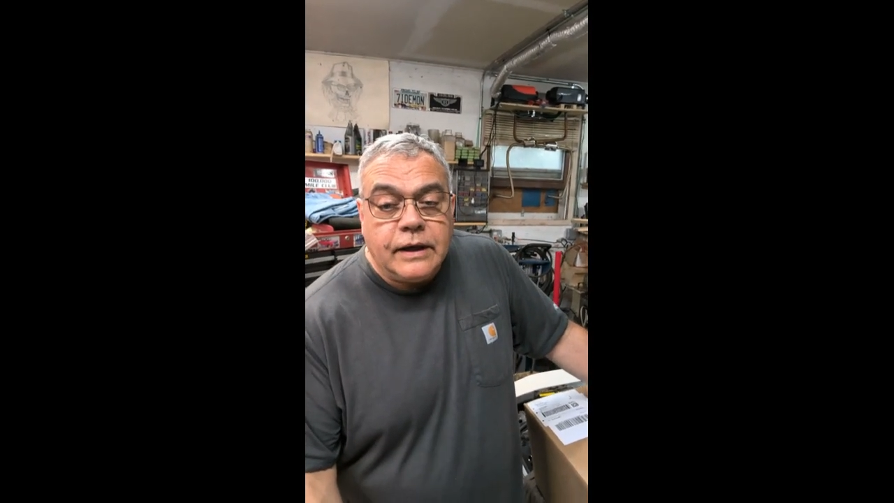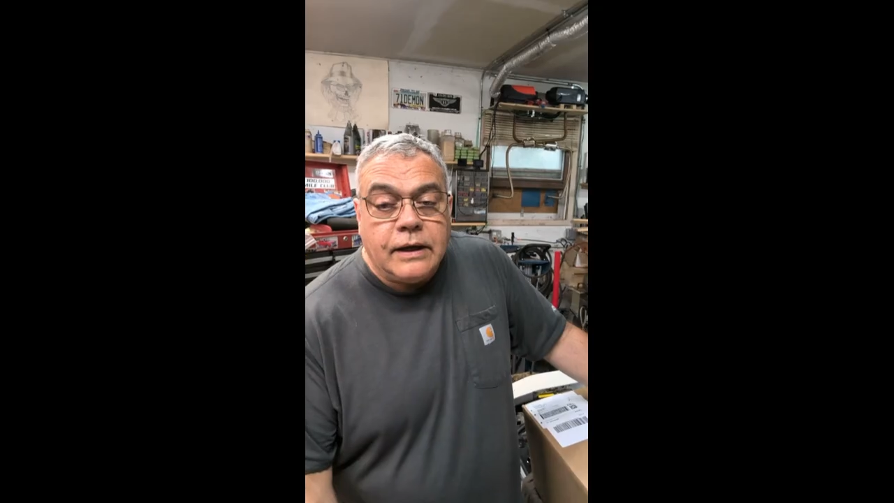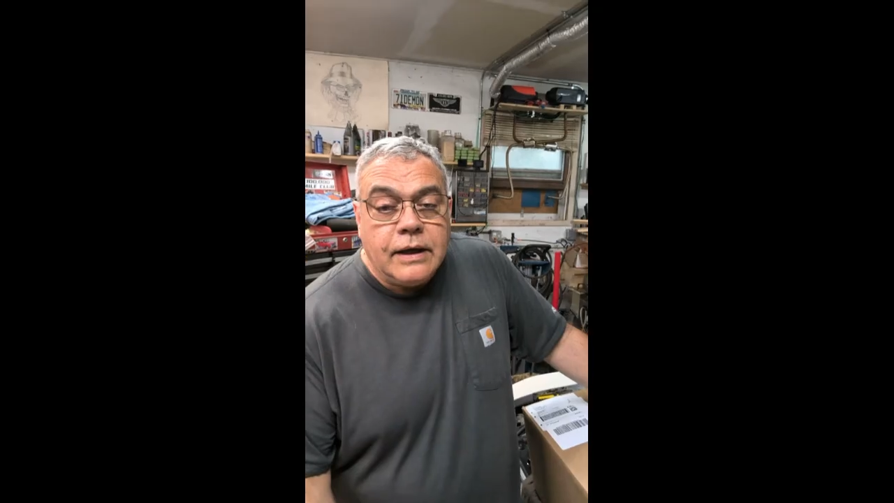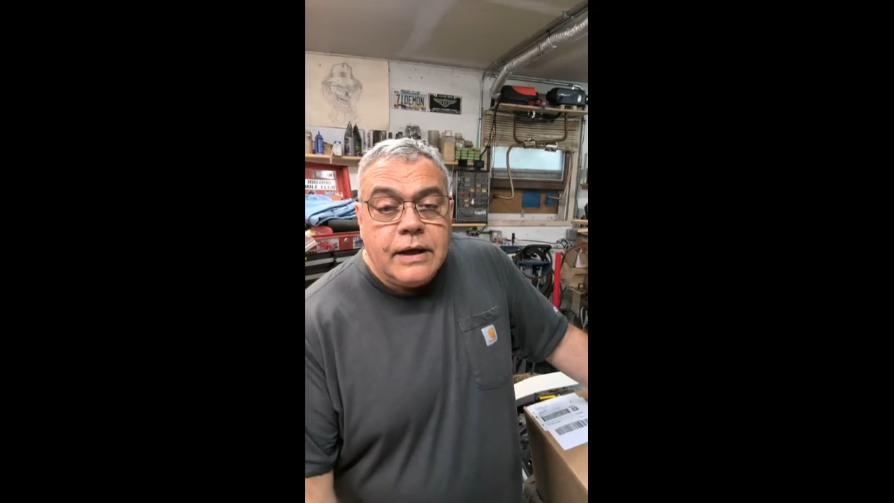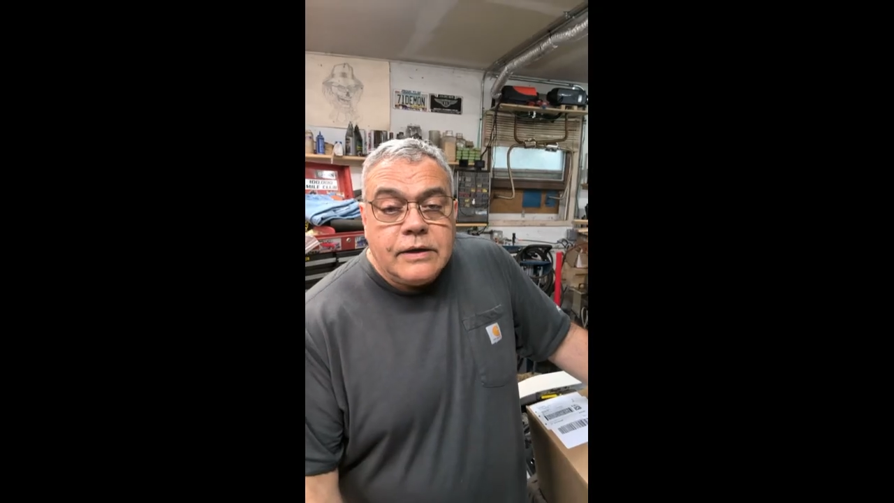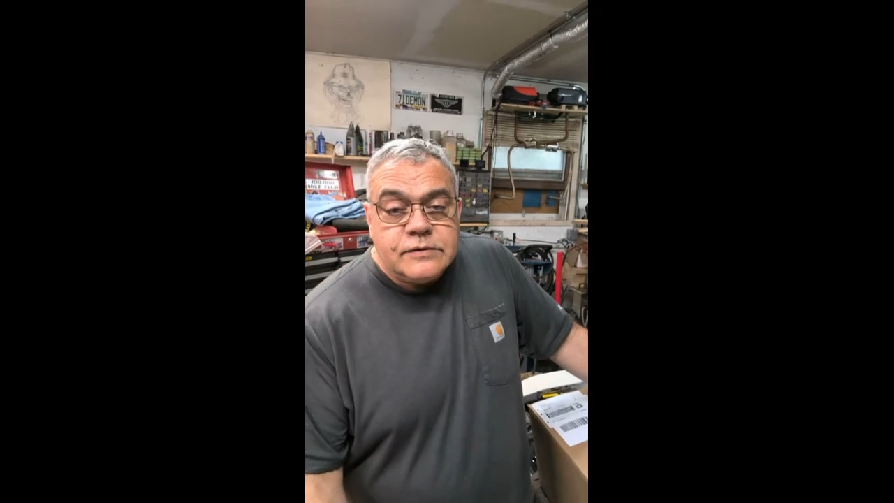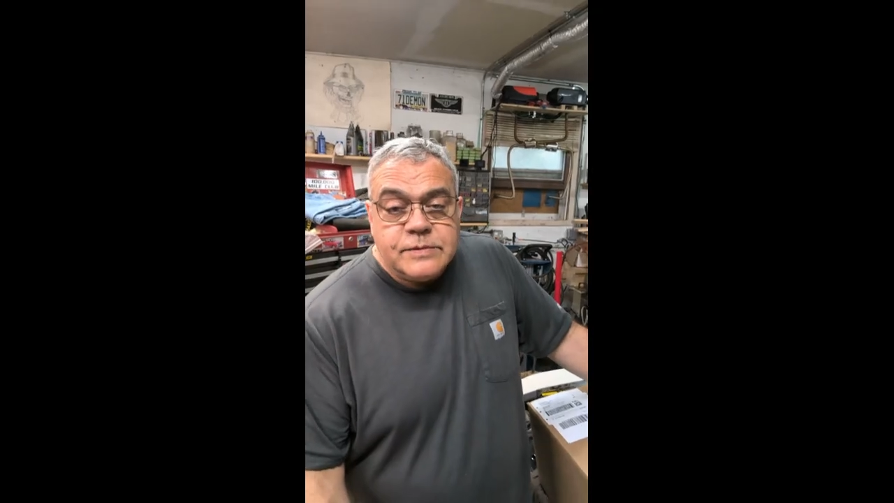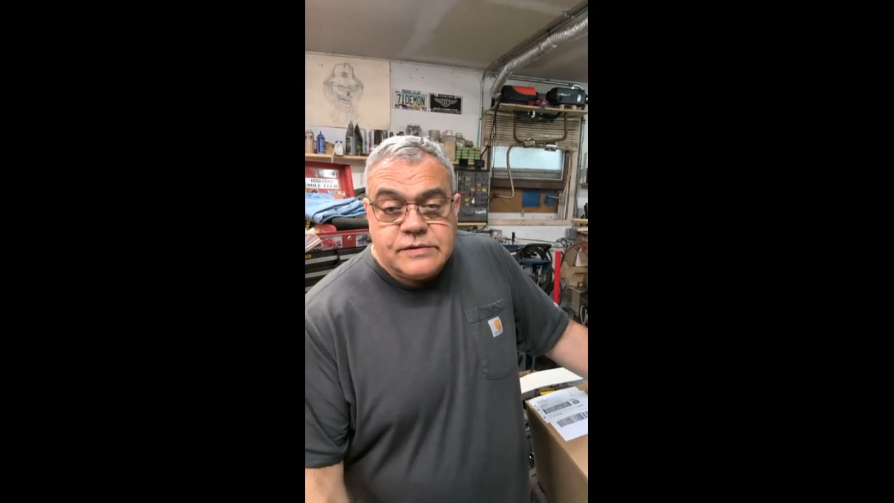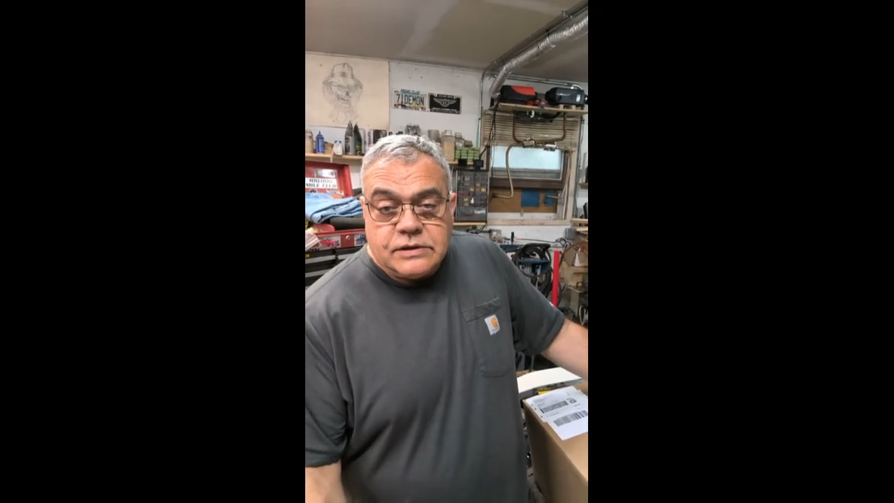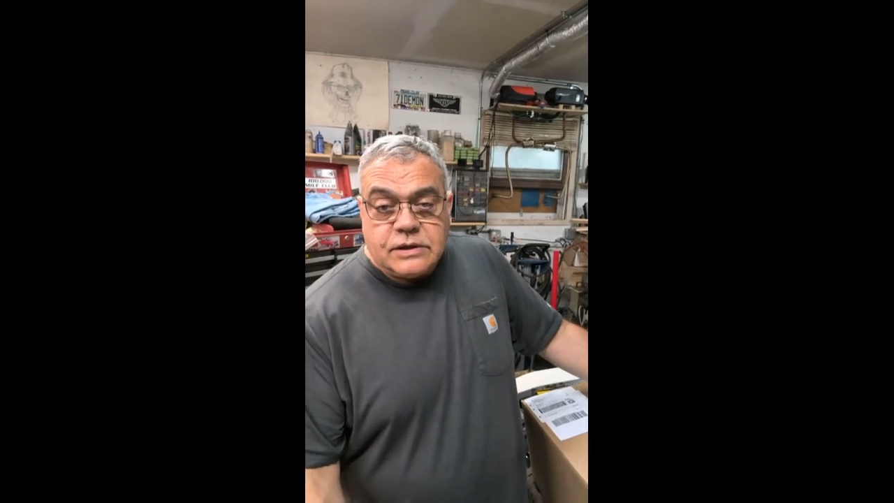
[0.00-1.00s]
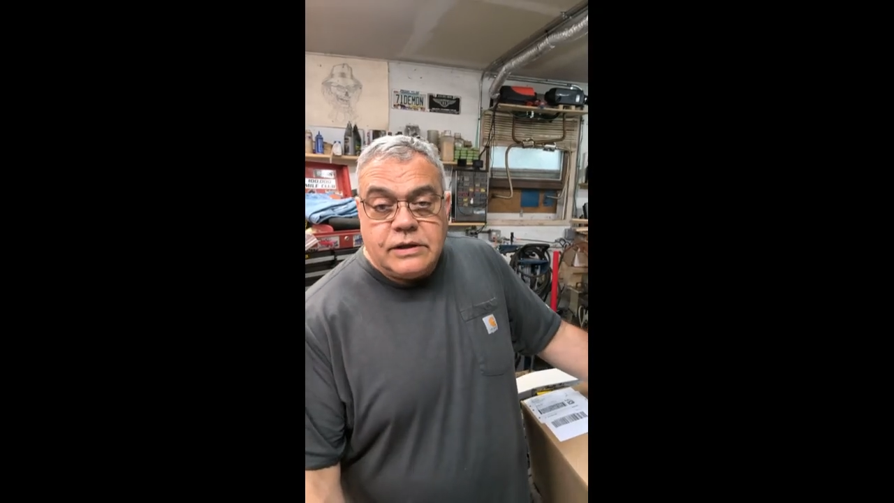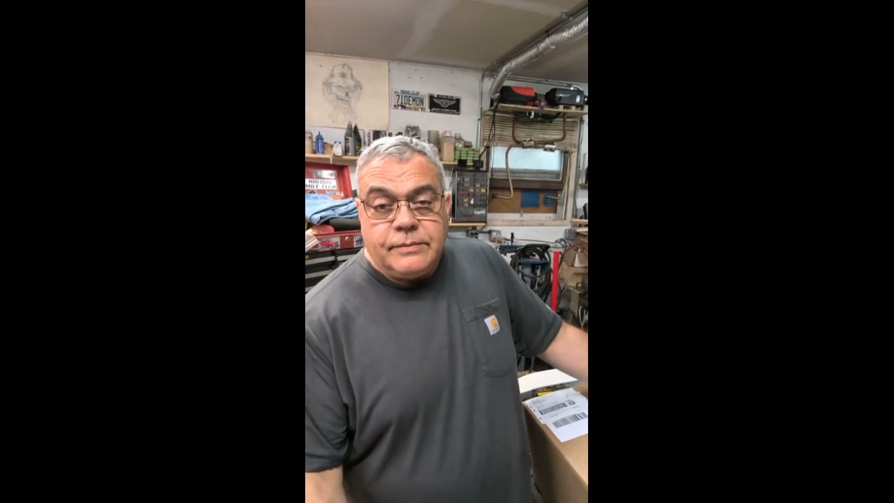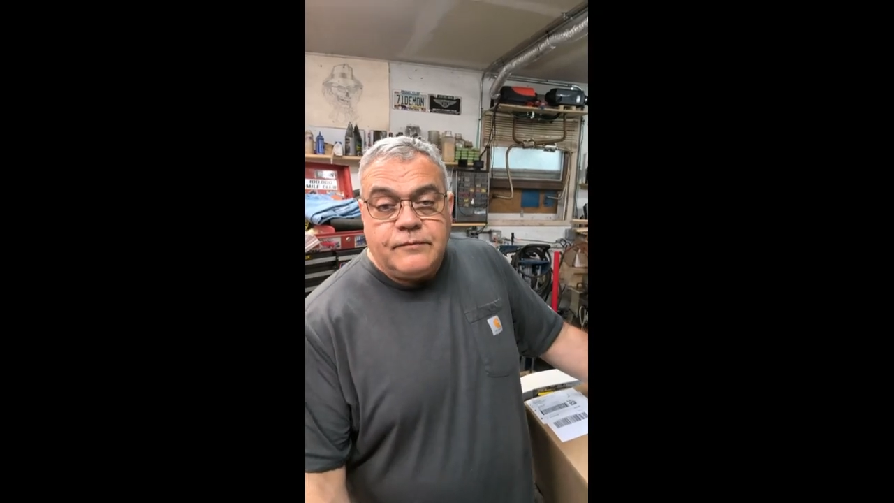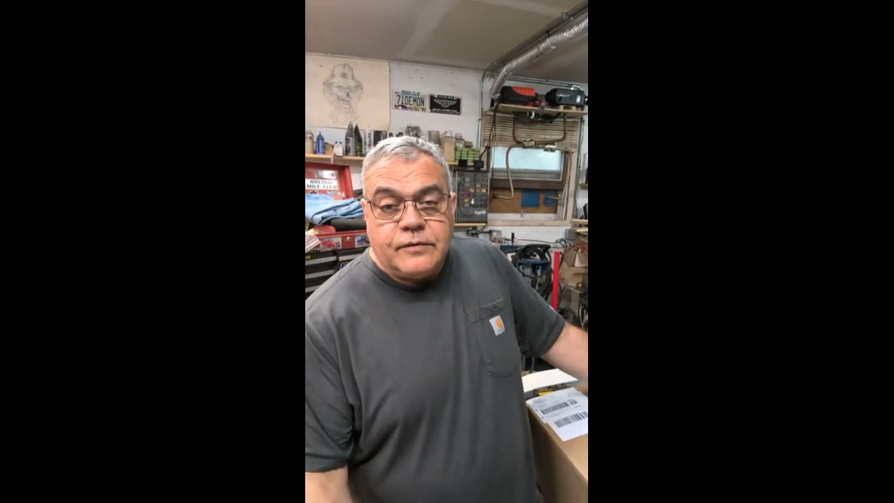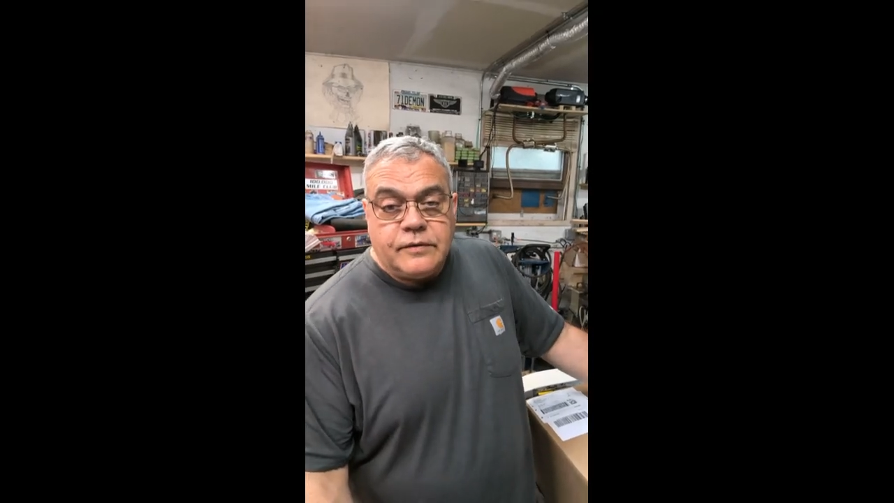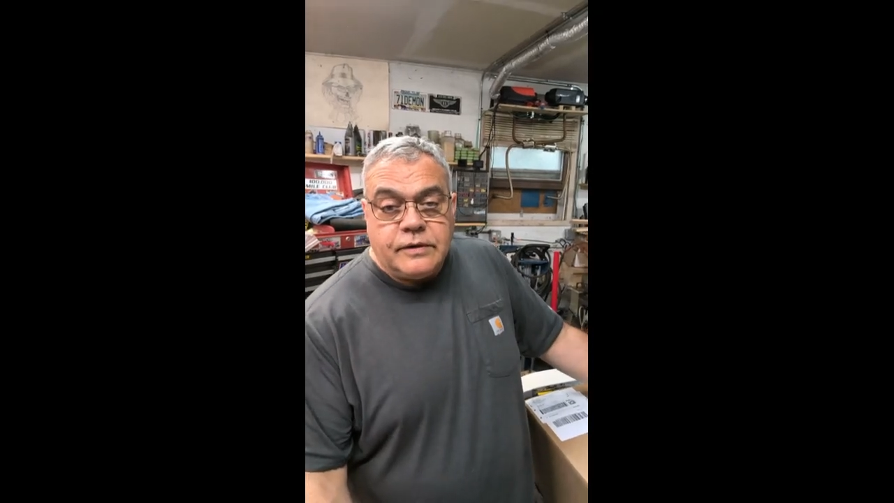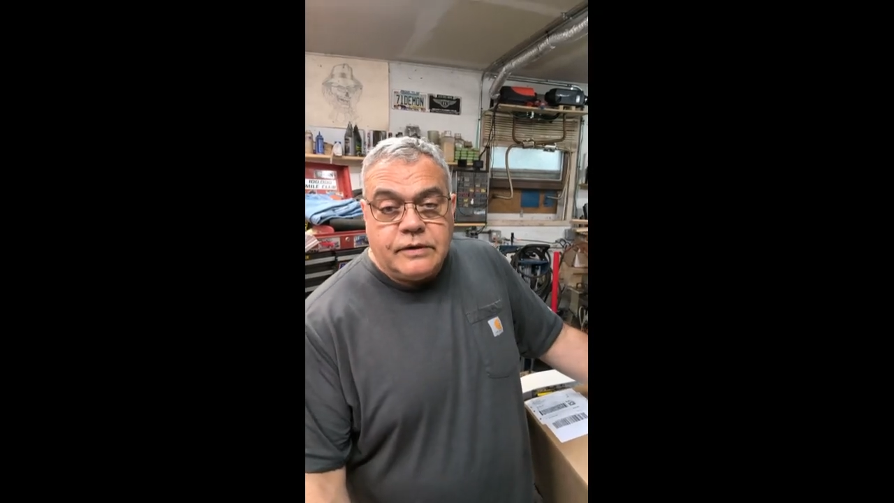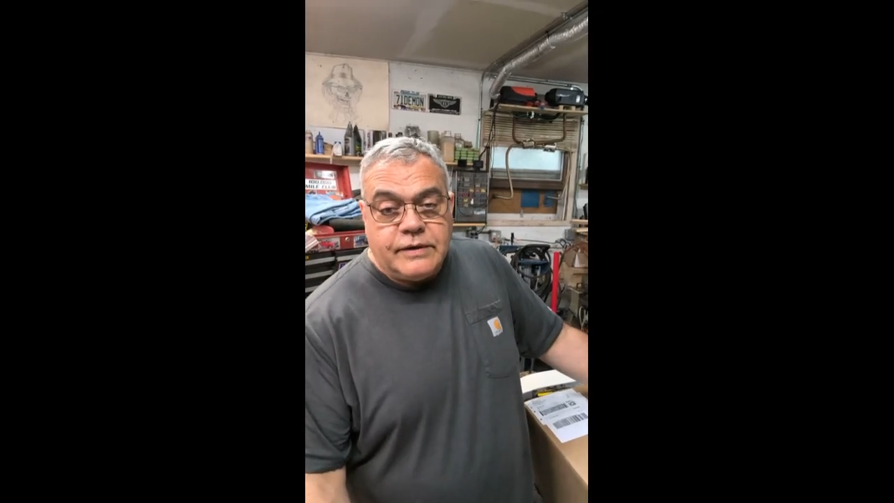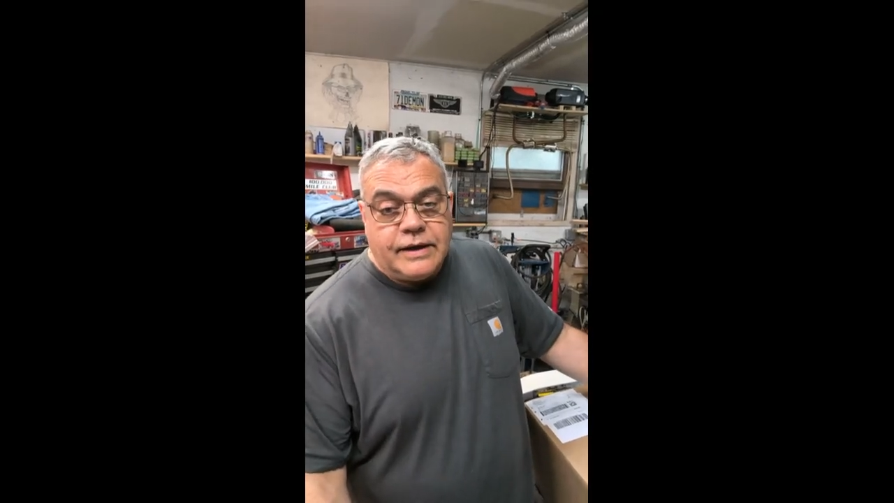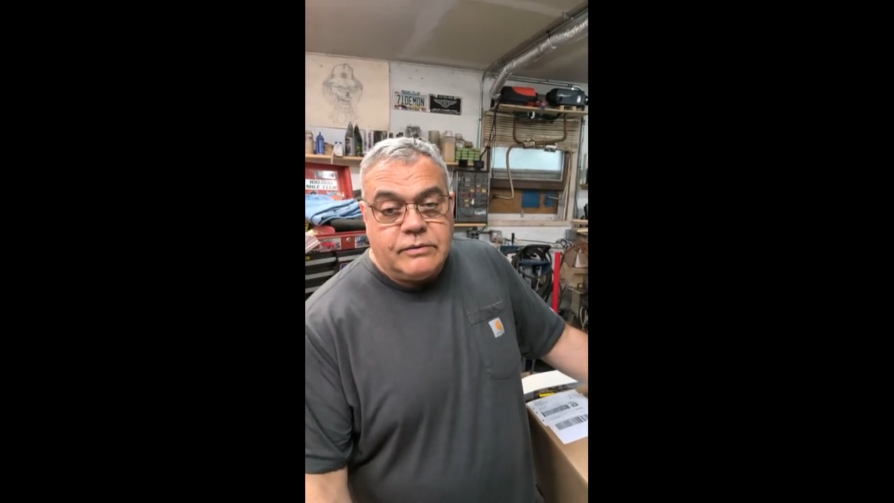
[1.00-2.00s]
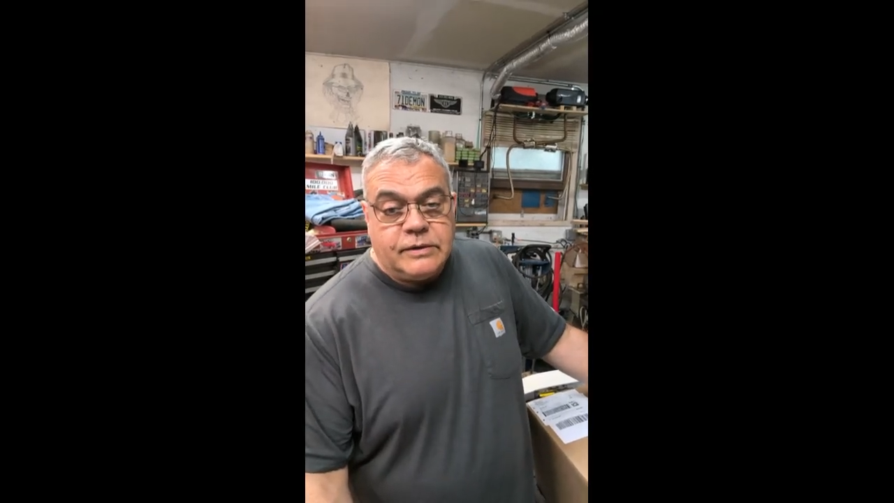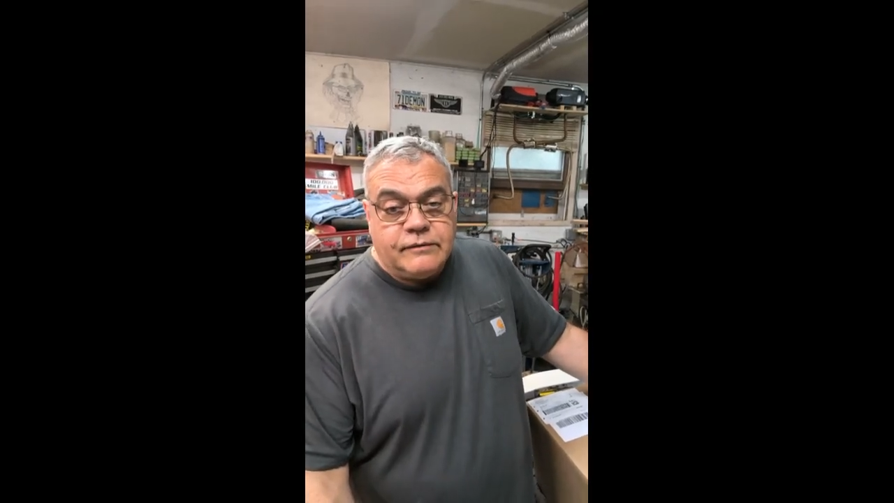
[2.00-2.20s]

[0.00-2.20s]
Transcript: it was missing a clip for the vacuum